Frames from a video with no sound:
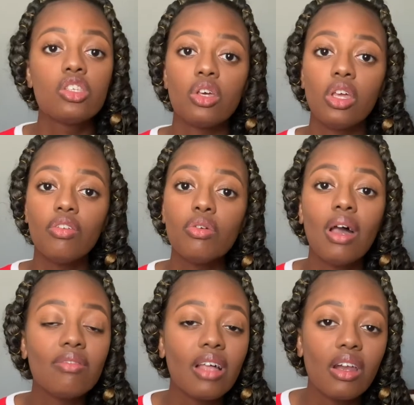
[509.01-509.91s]
So if you
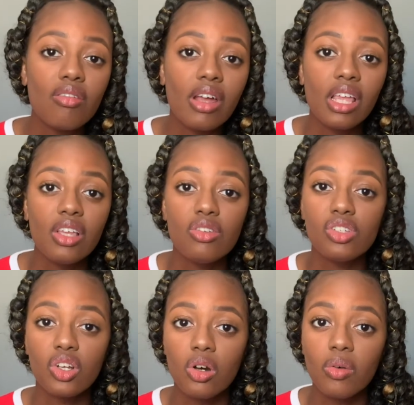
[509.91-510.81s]
have not already, you
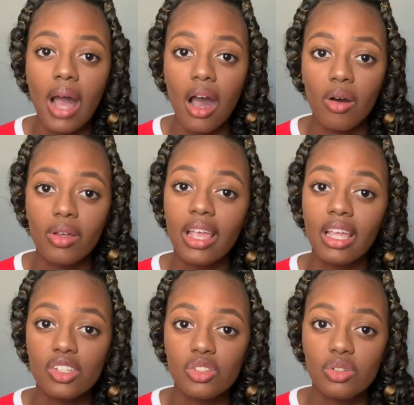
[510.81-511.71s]
should go out and
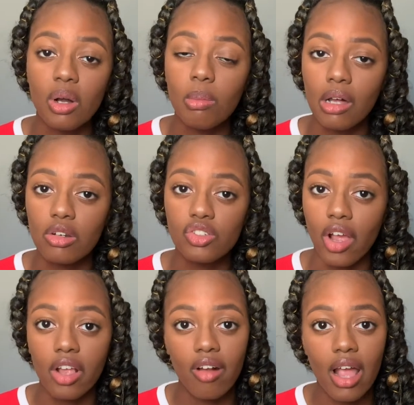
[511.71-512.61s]
get you a bottle
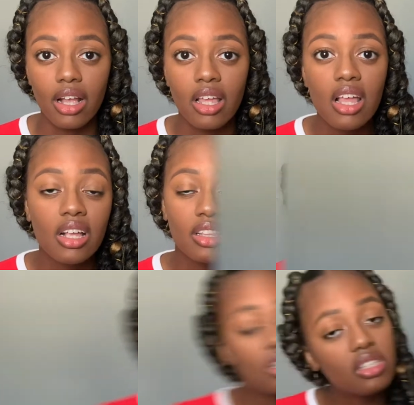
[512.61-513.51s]
drying rack. So
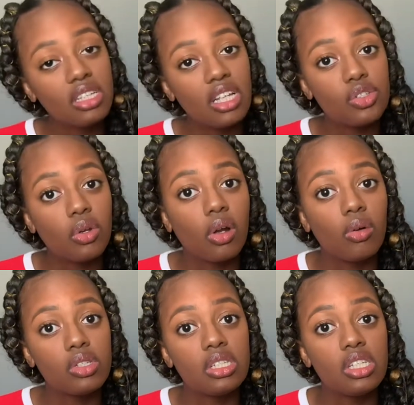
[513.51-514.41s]
another thing that you're going
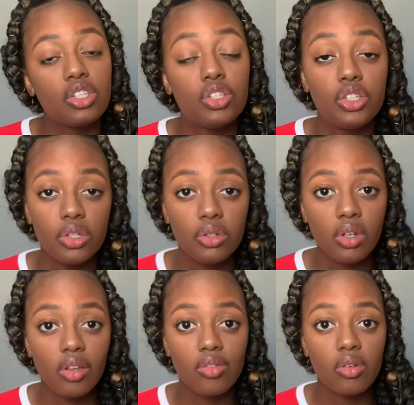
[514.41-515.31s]
to need to do
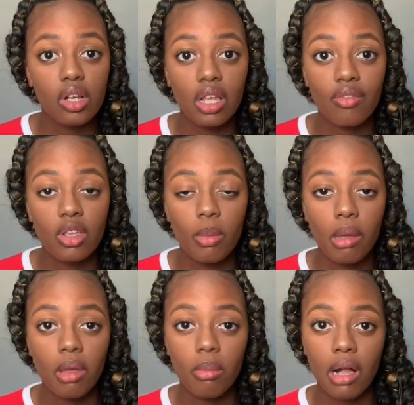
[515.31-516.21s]
if you are giving your
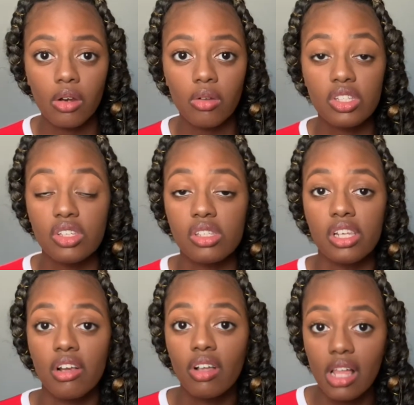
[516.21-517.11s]
baby a bottle is to
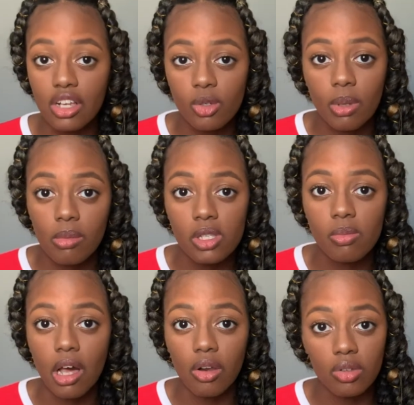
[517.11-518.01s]
sterilize your baby's
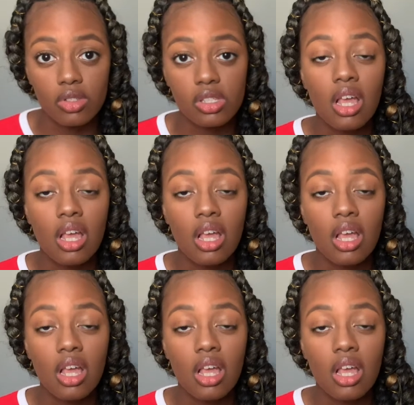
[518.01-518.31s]
bottles